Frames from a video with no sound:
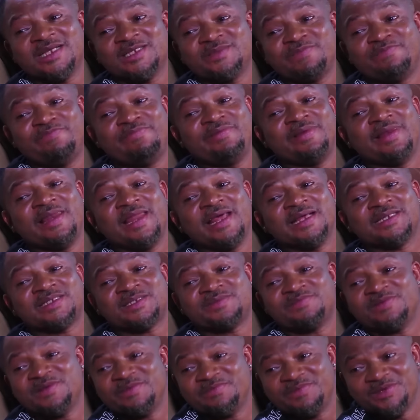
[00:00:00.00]
has
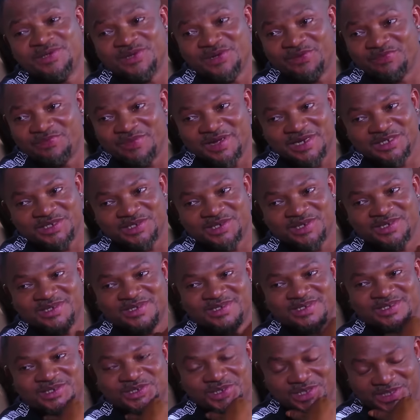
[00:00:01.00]
blessed me beyond
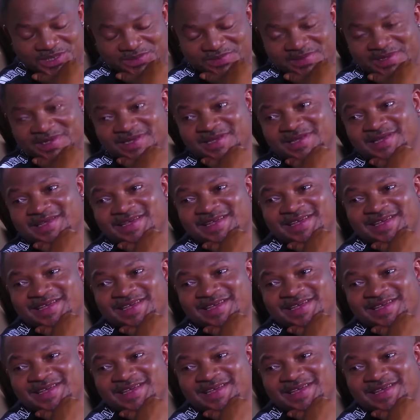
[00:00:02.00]
measures. Trust me.